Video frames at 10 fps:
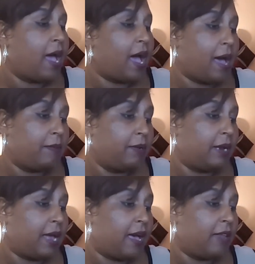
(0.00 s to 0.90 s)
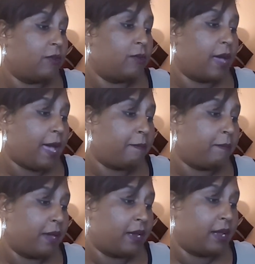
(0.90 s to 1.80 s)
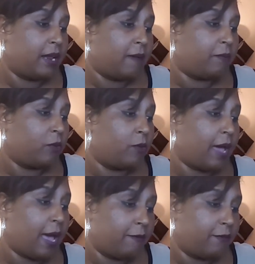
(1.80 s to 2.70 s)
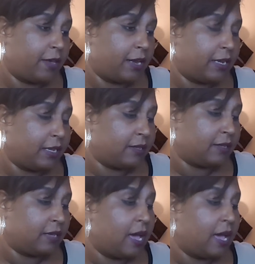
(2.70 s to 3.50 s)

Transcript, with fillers: I be, uh, the way I'm picking it up, the way I'm feeling this,